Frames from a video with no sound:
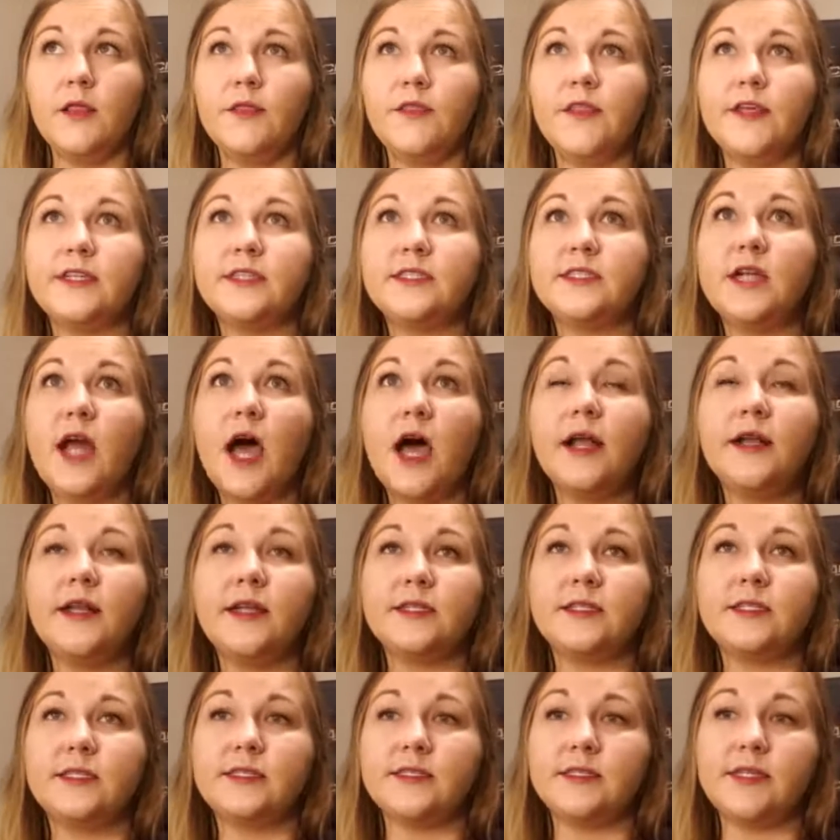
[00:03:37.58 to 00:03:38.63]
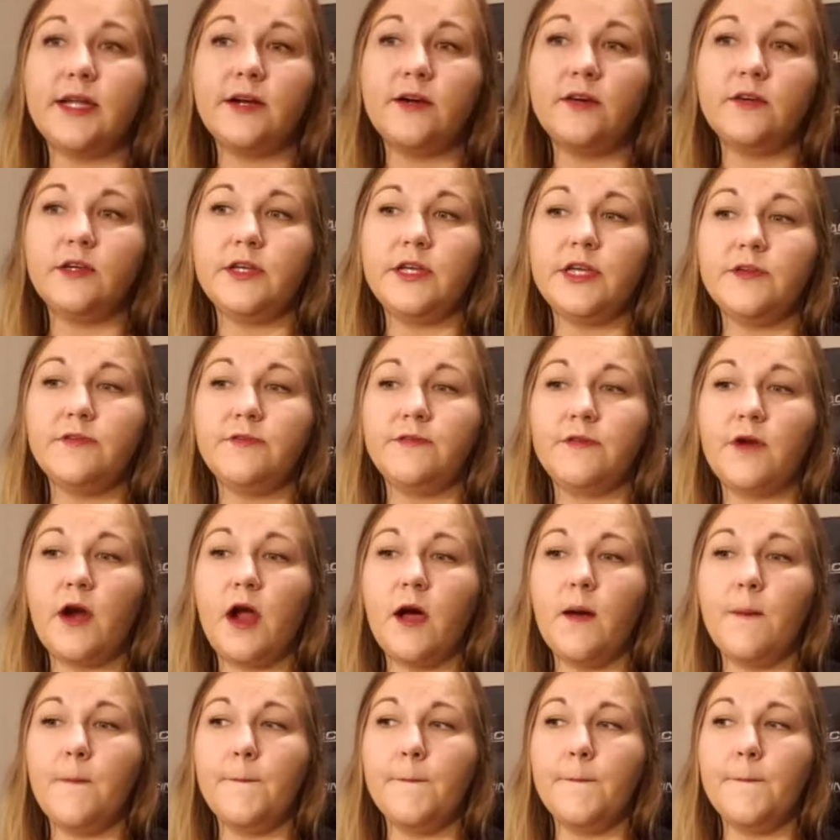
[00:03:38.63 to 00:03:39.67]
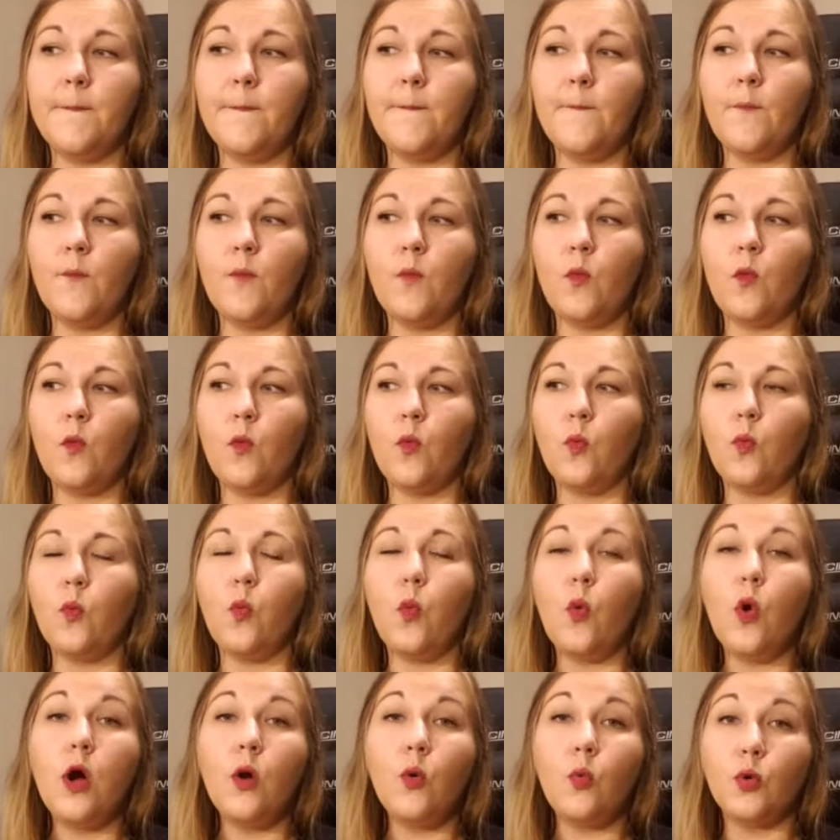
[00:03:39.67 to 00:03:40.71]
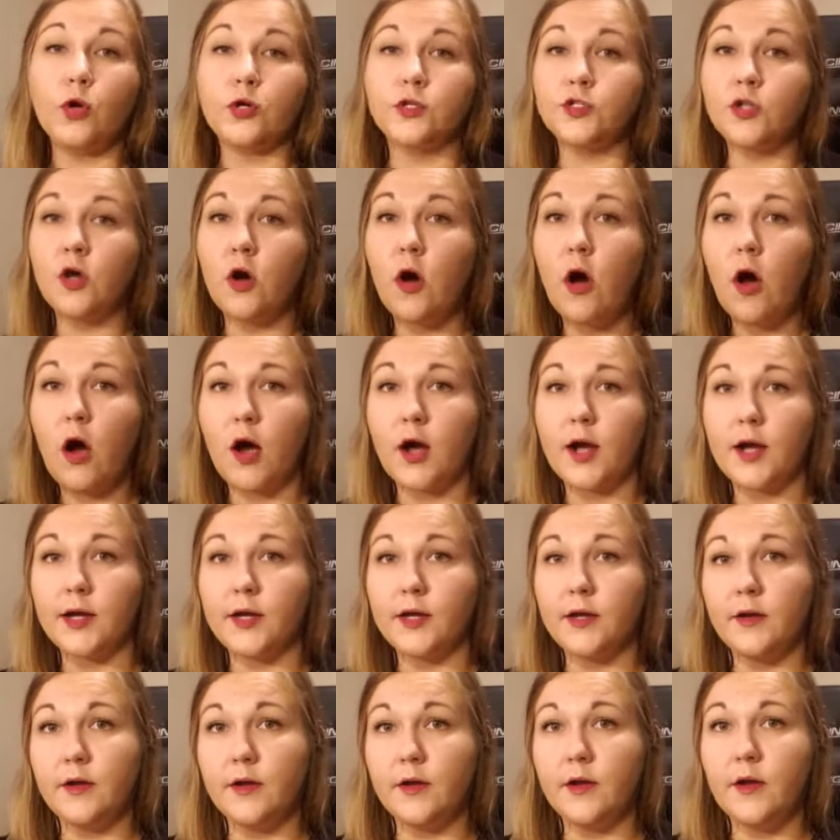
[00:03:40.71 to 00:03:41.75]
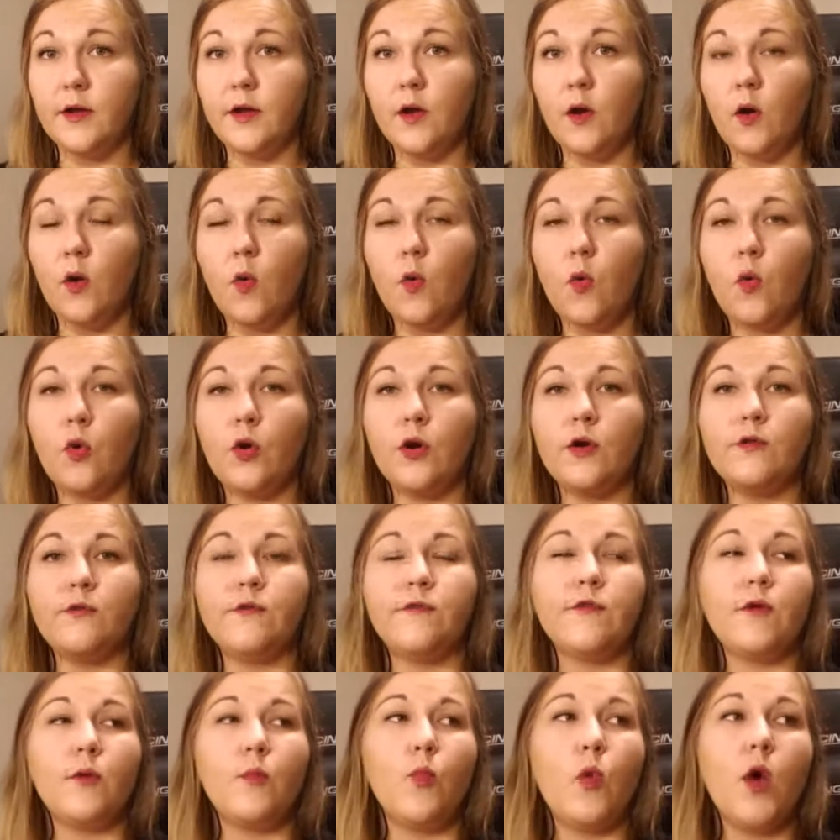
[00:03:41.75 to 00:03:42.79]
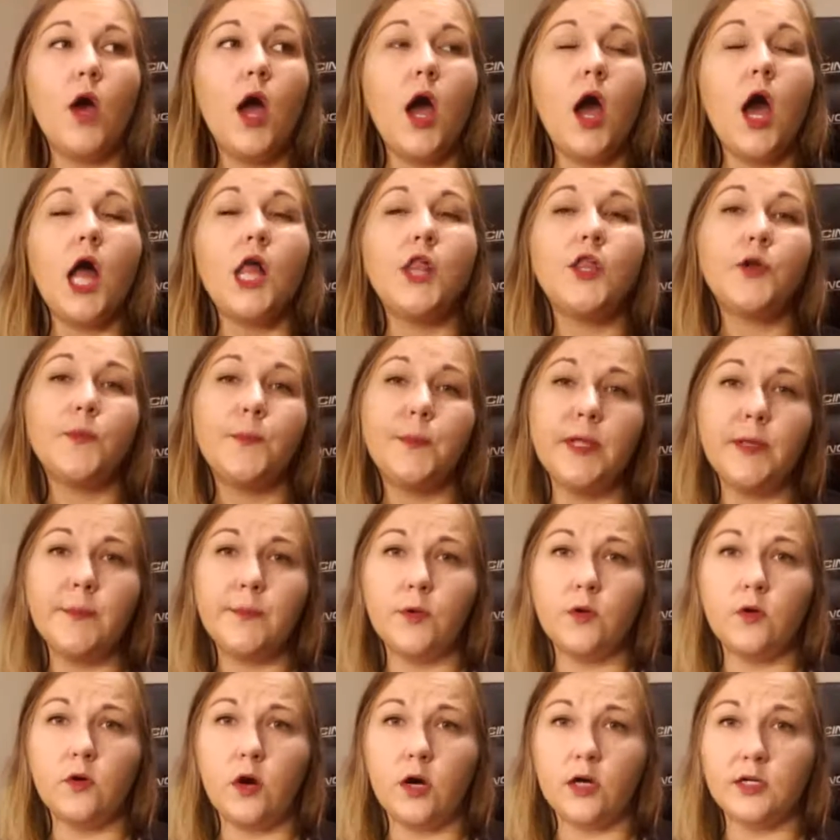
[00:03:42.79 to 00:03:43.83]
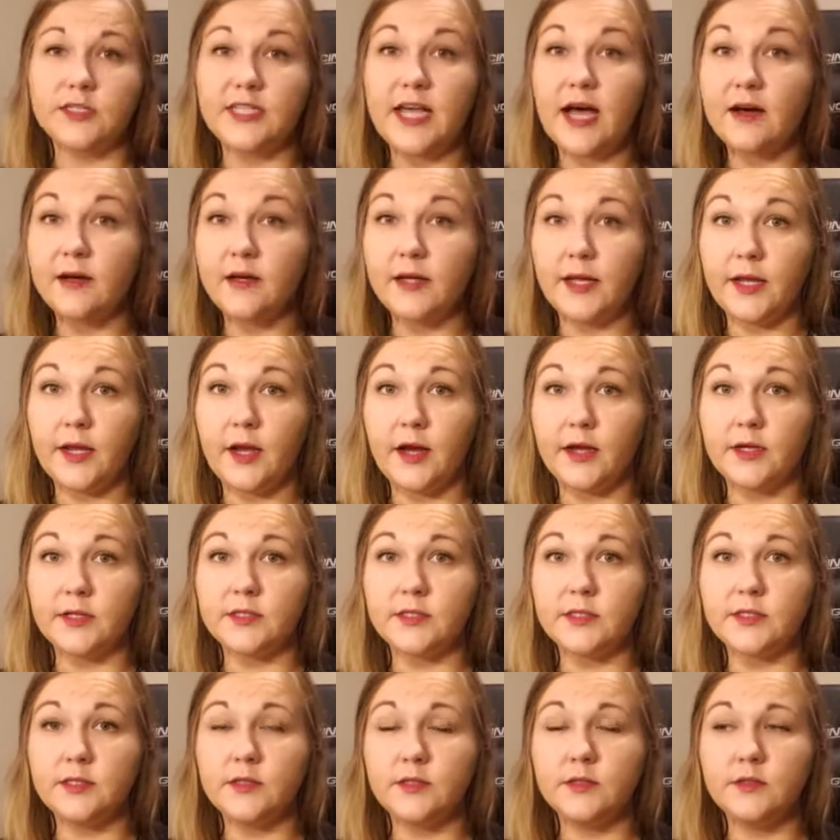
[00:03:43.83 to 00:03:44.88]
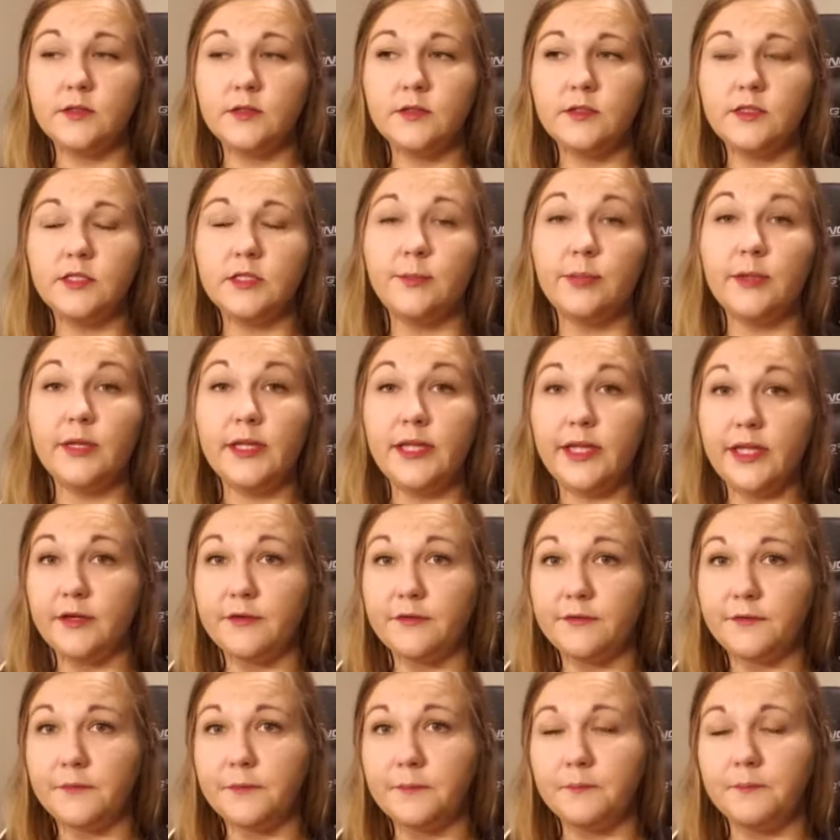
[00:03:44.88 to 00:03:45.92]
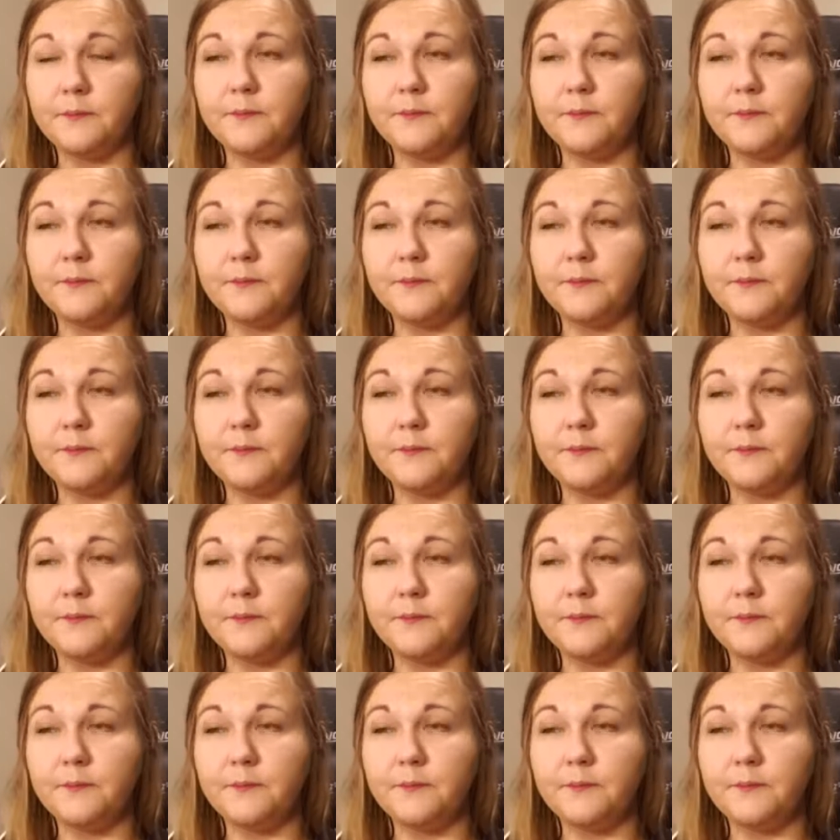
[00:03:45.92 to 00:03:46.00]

that's not necessarily from what we're taught or from what other people are telling us to believe.